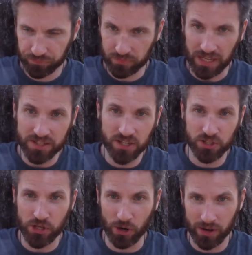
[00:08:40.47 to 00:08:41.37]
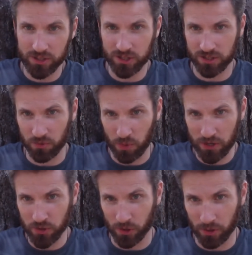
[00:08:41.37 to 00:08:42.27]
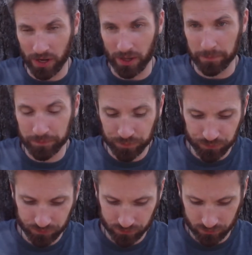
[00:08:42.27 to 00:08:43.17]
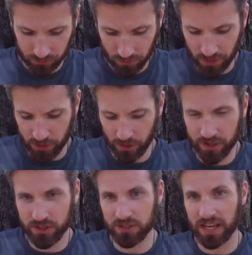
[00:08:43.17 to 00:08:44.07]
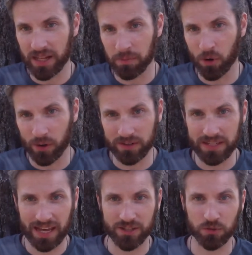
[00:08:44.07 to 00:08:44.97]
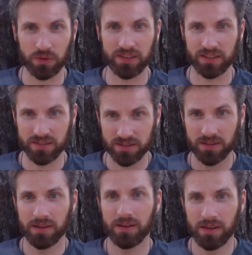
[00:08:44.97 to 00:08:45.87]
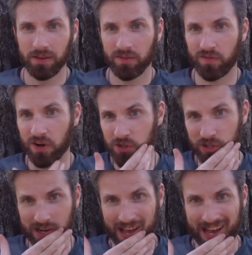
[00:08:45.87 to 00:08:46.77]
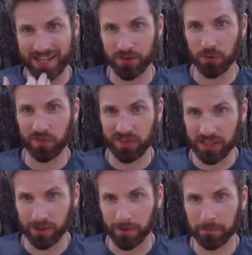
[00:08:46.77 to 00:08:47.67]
And since Uranus is in retrograde, Uranus is getting more intense with its function as a revealer